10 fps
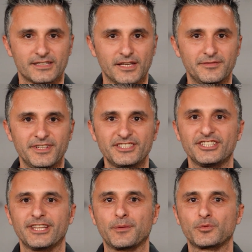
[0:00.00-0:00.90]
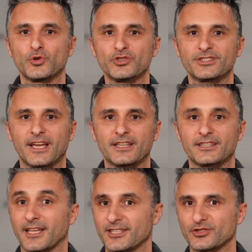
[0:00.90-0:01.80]
The vCDM toolset
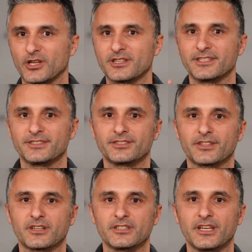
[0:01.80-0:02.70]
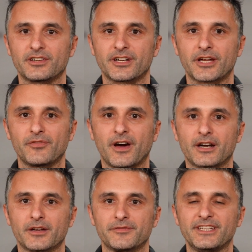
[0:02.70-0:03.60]
does not necessarily
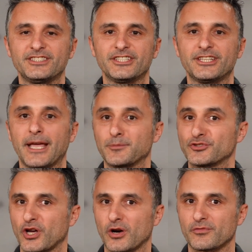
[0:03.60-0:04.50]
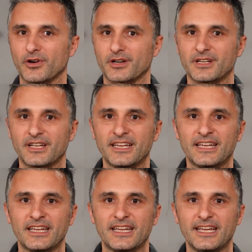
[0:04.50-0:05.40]
require a vCDM server.
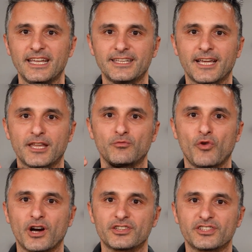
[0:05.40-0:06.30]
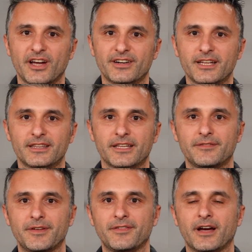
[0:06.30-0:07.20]
It can work
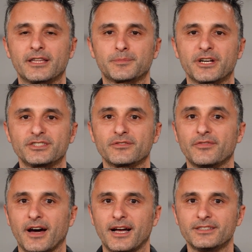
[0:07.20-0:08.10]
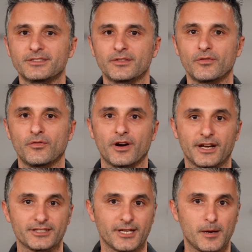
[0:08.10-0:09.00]
directly with calibration files, for
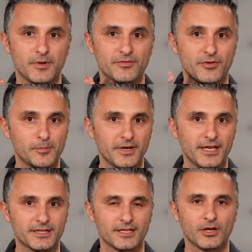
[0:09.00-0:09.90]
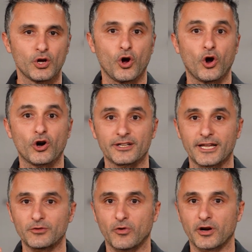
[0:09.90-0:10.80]
example from Git, or
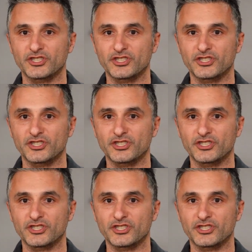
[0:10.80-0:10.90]
network